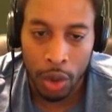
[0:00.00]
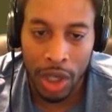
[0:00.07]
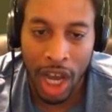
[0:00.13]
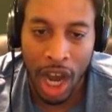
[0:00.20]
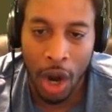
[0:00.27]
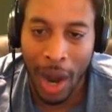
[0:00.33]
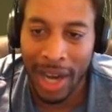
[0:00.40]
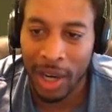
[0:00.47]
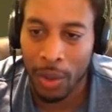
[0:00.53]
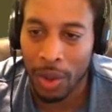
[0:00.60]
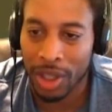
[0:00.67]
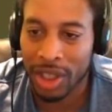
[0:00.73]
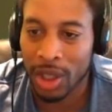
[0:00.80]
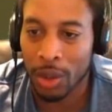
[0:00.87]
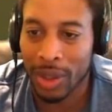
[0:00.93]
No, I didn't
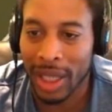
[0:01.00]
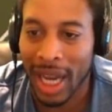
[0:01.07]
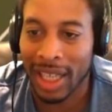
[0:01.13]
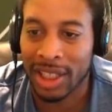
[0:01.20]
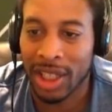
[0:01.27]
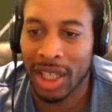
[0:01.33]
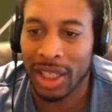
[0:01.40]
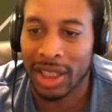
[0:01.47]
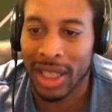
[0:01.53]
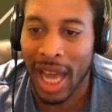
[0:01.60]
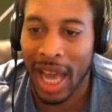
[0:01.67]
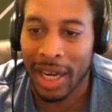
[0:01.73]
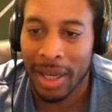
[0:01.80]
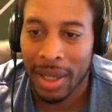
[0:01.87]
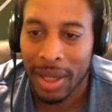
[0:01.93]
want to shoot that. I should have
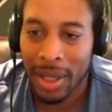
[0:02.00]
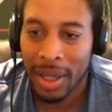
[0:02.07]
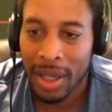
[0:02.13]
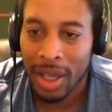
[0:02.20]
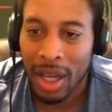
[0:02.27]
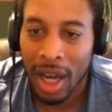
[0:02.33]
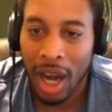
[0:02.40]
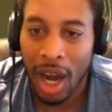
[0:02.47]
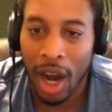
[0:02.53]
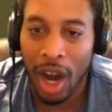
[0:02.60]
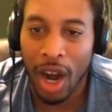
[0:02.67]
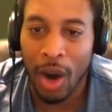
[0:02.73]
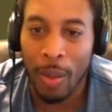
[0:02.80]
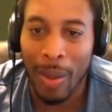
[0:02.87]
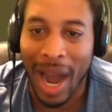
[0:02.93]
shot. I think he best.
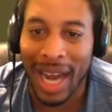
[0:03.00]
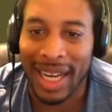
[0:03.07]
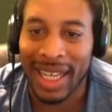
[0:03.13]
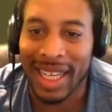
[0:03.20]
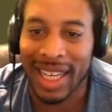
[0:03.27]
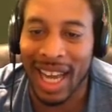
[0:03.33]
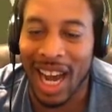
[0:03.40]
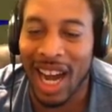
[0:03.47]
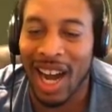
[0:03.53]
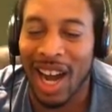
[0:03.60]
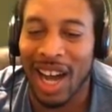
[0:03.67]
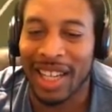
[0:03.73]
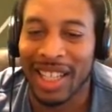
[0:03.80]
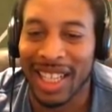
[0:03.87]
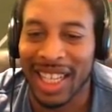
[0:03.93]
Oh my
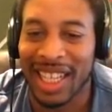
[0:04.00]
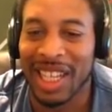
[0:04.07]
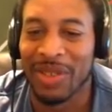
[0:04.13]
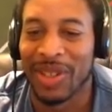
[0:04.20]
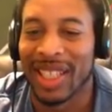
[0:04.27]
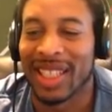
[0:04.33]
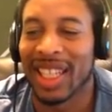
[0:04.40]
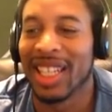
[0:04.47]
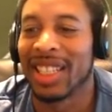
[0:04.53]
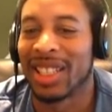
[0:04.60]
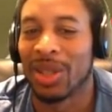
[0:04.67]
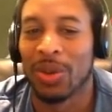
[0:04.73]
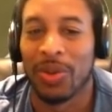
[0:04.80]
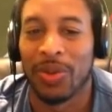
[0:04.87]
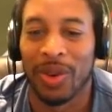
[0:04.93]
God! Look at even D
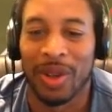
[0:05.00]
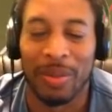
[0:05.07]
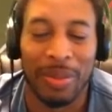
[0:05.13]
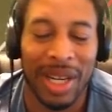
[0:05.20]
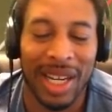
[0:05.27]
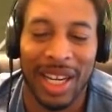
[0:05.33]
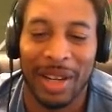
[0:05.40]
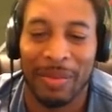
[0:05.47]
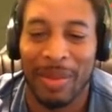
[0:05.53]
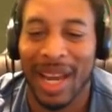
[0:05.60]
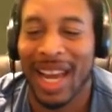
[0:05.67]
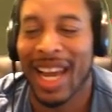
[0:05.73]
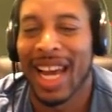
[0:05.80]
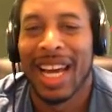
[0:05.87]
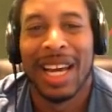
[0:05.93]
shooting from the mid,
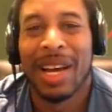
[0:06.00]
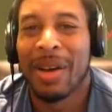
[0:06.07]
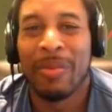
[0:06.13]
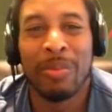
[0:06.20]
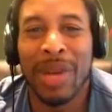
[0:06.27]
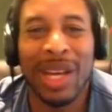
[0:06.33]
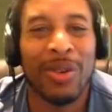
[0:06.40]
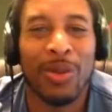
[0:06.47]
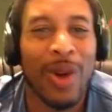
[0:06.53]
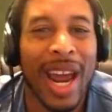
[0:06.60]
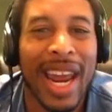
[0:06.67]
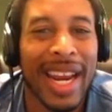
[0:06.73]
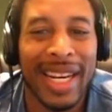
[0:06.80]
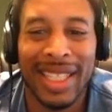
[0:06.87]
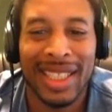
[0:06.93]
man. Mid
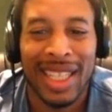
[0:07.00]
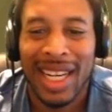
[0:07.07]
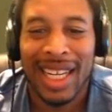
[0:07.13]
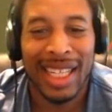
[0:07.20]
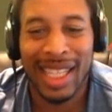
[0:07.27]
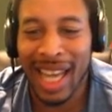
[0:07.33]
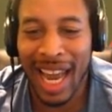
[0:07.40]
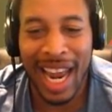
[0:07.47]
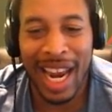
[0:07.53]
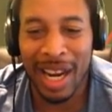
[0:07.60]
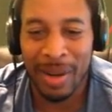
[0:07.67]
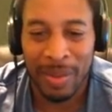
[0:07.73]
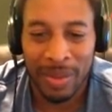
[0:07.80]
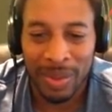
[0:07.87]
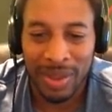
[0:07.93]
range. I gotta
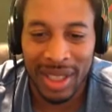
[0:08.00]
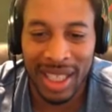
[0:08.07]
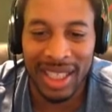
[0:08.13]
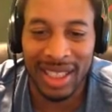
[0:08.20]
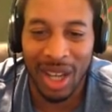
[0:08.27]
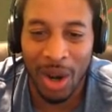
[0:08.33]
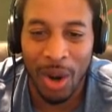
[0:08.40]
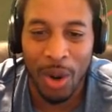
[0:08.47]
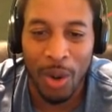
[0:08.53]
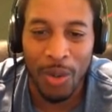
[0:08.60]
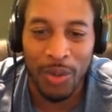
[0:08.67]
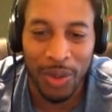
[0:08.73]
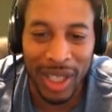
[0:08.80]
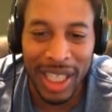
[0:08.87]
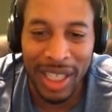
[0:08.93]
game get some points on the
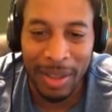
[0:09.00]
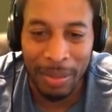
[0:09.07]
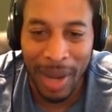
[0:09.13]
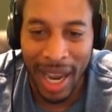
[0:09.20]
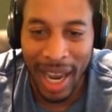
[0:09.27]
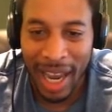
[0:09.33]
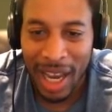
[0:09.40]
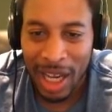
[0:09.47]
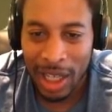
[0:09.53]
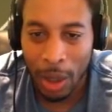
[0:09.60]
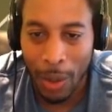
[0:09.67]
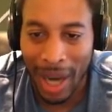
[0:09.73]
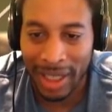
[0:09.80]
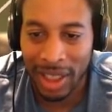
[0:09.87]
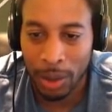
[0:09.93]
board, damn fleek, it. man.
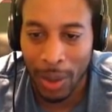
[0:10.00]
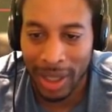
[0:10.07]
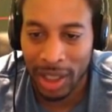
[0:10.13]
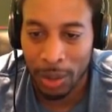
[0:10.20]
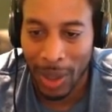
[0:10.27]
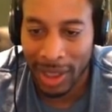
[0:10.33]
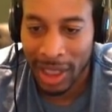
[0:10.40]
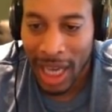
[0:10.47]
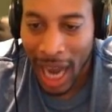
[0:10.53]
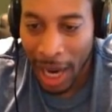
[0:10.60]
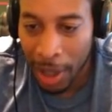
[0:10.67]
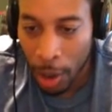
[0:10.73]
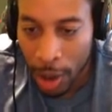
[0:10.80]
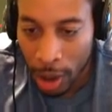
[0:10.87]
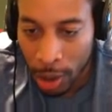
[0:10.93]
Now watch this, watch this, watch this.
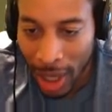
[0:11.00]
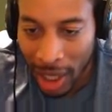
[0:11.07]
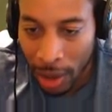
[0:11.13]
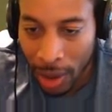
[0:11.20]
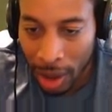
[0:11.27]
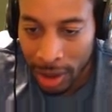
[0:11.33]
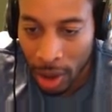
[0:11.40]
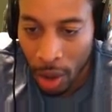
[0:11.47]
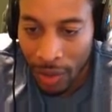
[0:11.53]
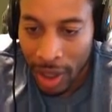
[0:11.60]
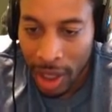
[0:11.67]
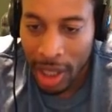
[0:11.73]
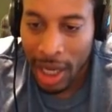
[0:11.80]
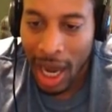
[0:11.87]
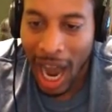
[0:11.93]
I know he's gonna try to cross
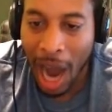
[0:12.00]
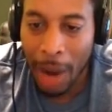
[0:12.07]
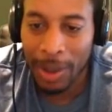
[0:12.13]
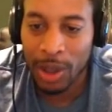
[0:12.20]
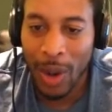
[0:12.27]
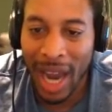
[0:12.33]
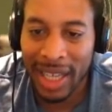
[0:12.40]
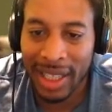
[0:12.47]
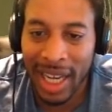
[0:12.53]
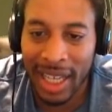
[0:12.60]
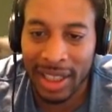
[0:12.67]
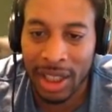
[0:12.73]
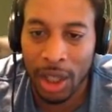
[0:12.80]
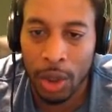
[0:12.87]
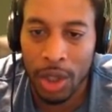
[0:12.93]
over. I was right
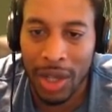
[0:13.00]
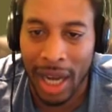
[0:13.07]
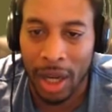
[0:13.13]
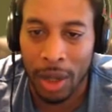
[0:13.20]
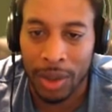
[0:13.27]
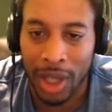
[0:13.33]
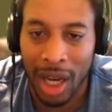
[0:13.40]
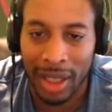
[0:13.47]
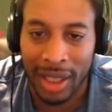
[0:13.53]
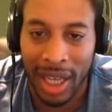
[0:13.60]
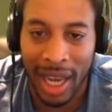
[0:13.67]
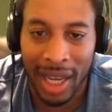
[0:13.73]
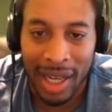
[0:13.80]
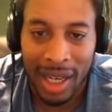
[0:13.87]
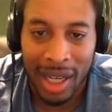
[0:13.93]
there too. You're not gonna dunk
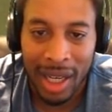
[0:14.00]
that.